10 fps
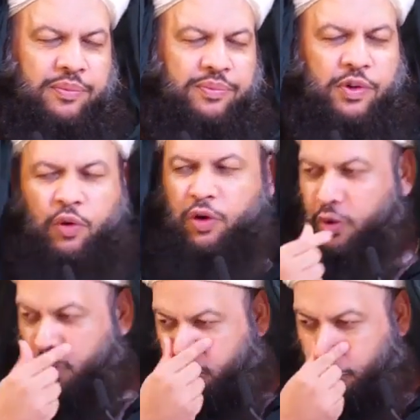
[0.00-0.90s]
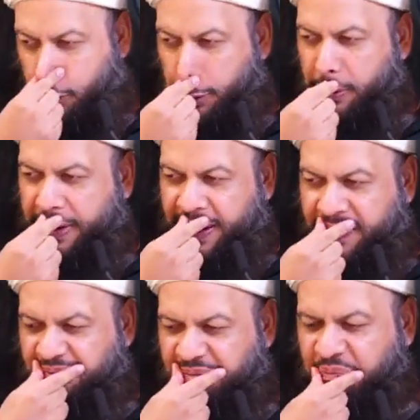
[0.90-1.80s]
no law
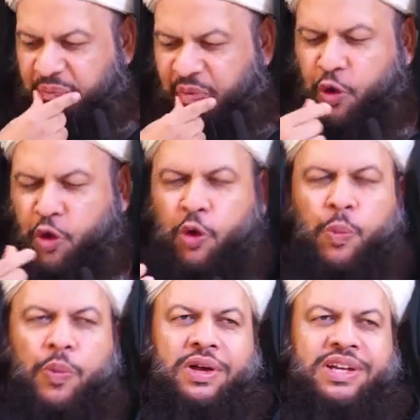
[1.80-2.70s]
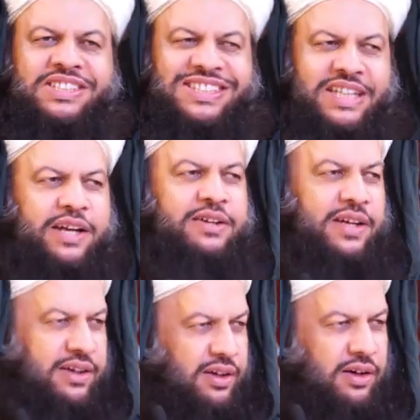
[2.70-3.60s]
and no
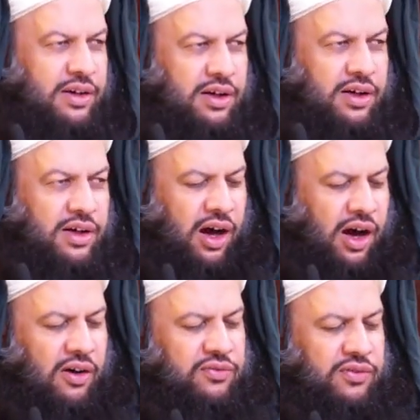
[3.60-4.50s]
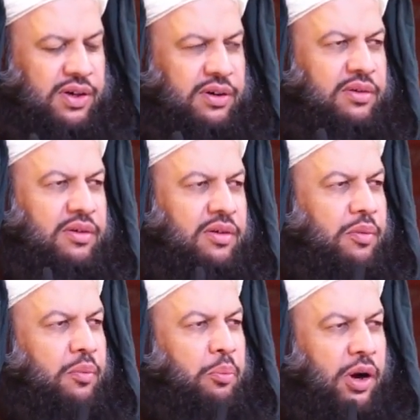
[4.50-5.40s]
standard of uh,
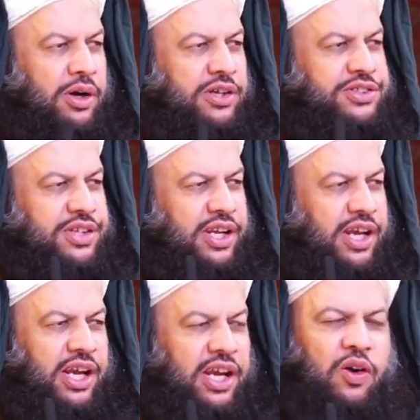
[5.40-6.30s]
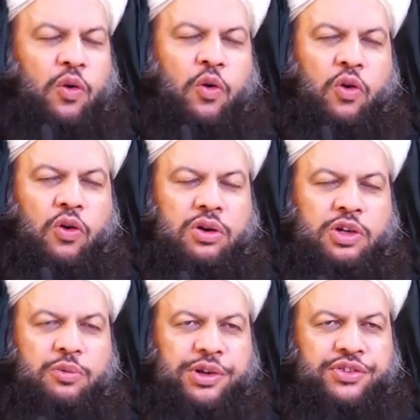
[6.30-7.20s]
modesty or
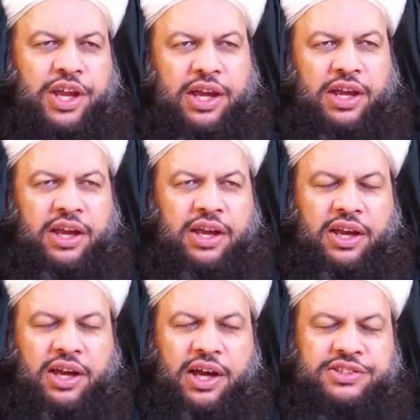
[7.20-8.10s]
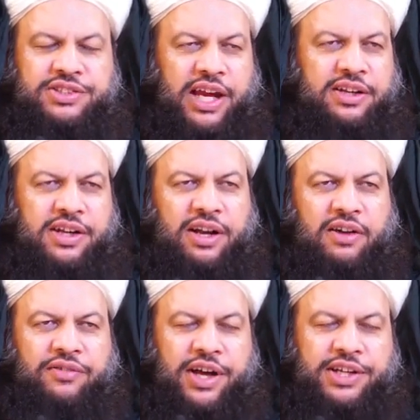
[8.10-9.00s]
you may say a standard
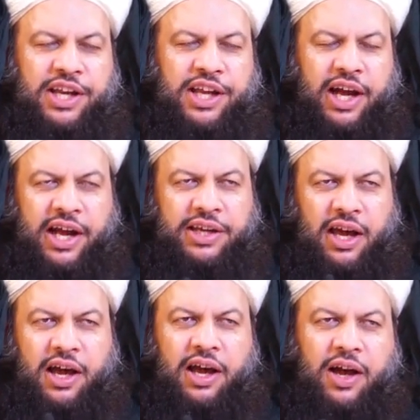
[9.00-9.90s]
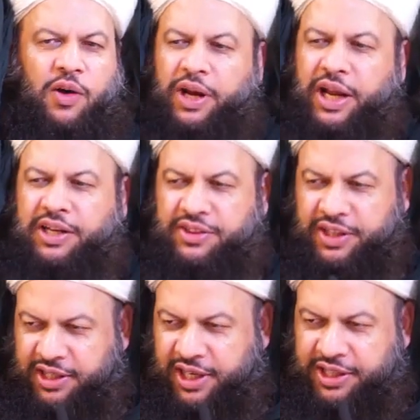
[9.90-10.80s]
of actually haya or
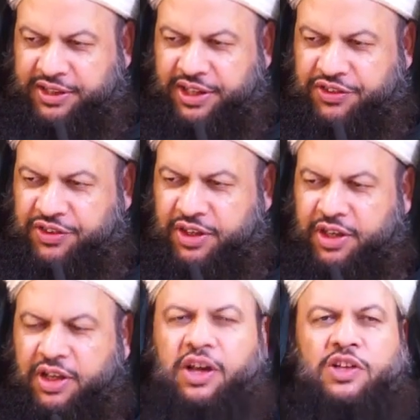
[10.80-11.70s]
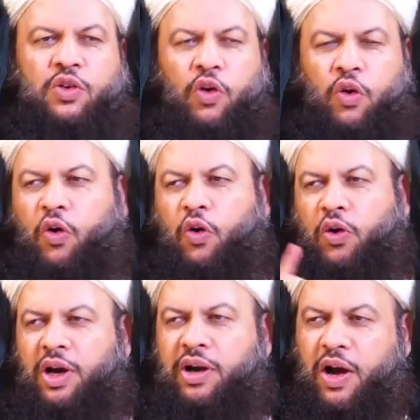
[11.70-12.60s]
anything like this. So
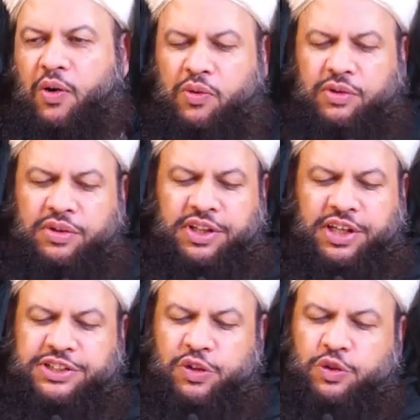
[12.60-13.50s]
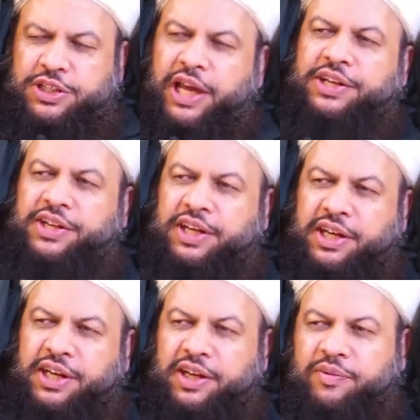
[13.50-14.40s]
all around the
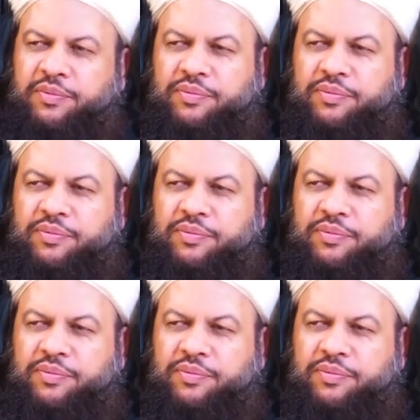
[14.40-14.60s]
society